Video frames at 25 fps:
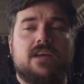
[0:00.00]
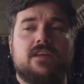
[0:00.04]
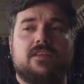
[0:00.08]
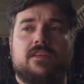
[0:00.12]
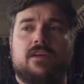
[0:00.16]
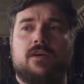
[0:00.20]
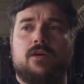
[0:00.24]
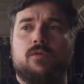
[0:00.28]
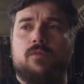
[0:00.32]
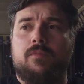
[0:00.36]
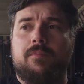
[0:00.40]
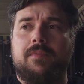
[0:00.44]

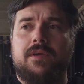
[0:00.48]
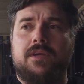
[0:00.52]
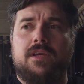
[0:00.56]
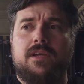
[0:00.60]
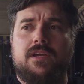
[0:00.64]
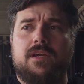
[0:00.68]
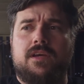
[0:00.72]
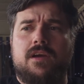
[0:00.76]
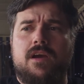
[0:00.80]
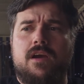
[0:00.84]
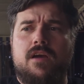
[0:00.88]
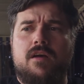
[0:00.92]
There will
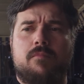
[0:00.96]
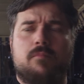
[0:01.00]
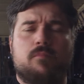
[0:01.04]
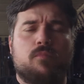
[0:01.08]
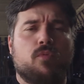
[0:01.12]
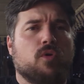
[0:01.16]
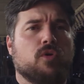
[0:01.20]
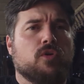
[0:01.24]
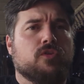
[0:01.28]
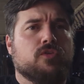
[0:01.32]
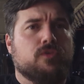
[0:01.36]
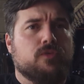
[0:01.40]
be
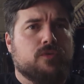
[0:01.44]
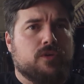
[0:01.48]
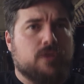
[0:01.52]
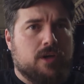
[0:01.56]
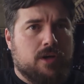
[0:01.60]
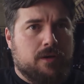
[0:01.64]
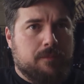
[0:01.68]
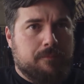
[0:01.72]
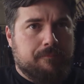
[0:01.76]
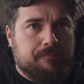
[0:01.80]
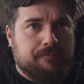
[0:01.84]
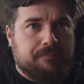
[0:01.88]
more to
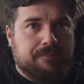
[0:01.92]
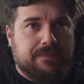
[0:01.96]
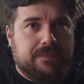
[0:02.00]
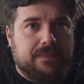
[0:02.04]
come.